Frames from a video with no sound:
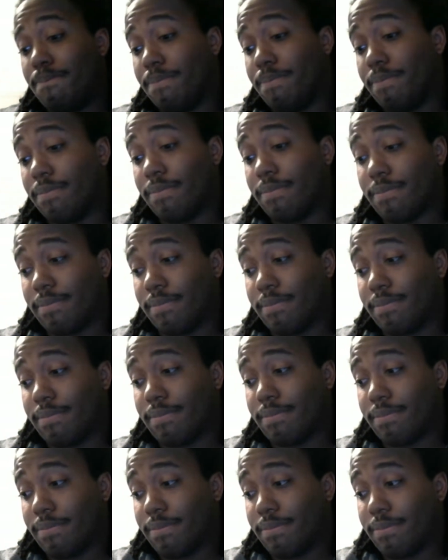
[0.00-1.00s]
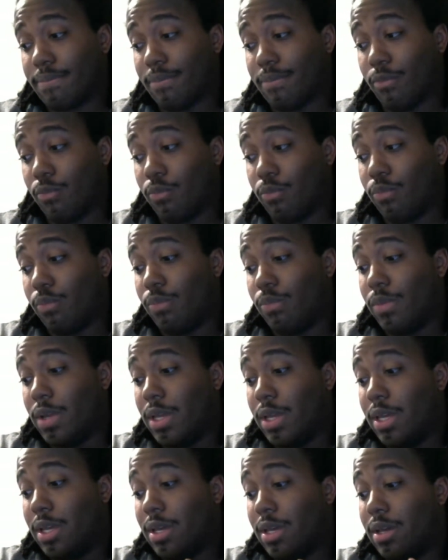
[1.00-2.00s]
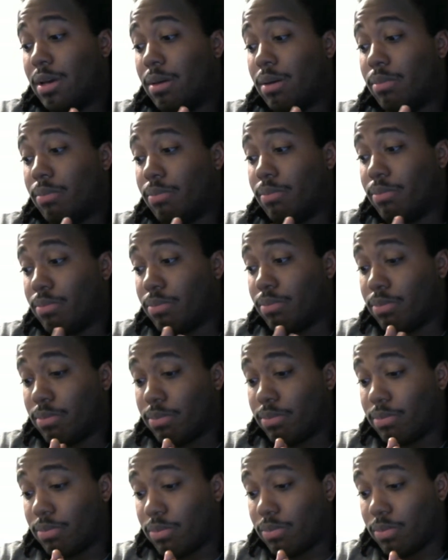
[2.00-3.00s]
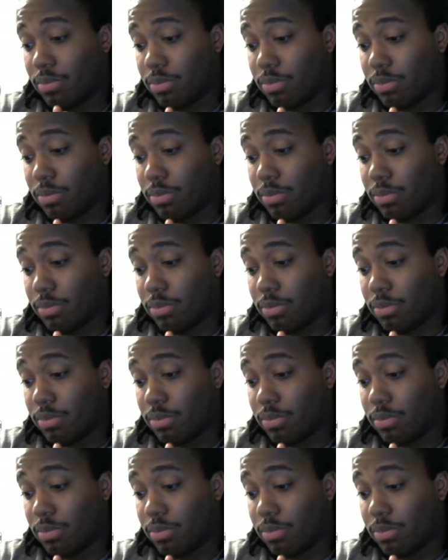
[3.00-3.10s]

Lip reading: (silence)